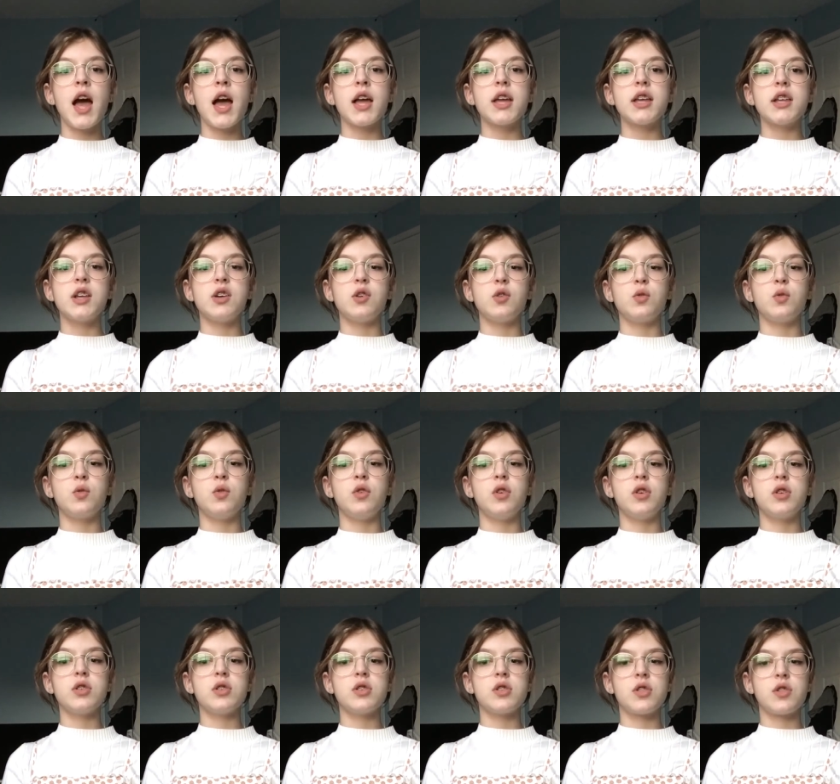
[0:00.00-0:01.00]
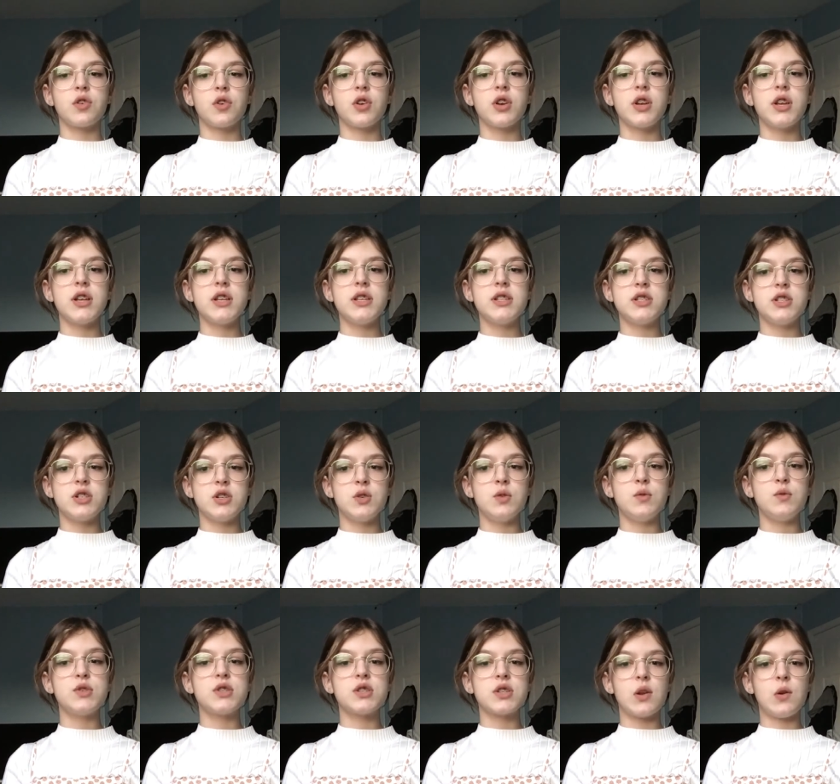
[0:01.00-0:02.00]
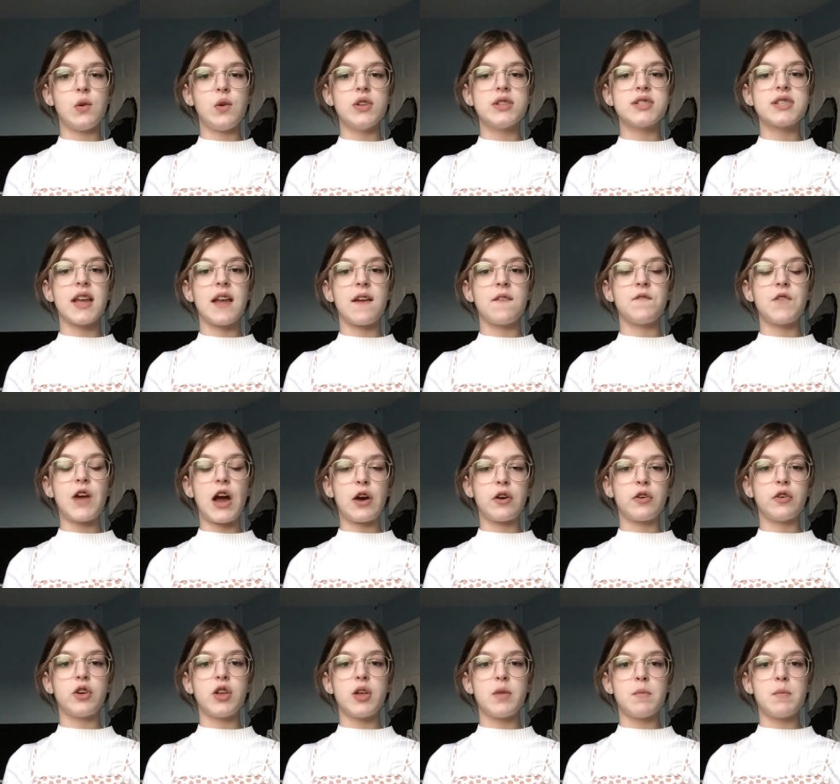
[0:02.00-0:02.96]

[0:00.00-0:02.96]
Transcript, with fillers: killed 32 students and faculty